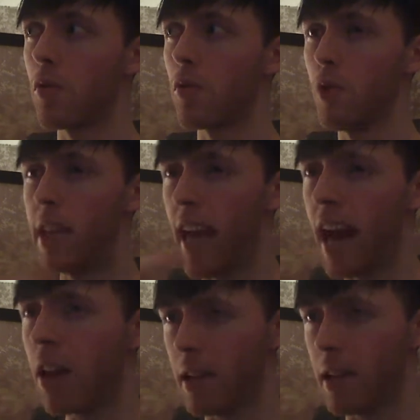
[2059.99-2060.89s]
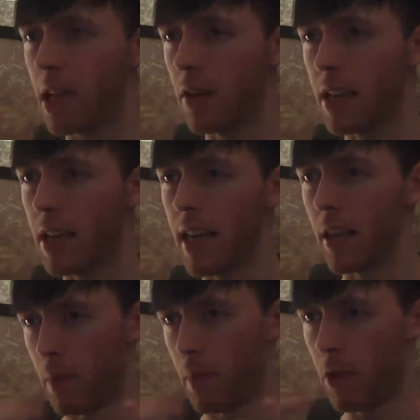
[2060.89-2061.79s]
reality of the
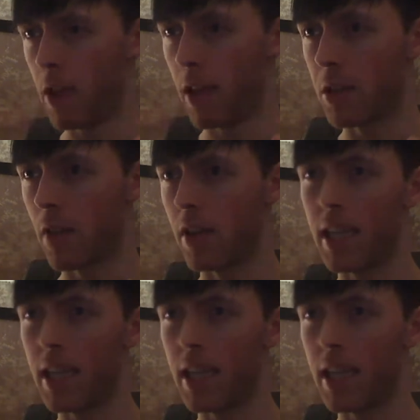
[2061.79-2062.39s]
experience of it.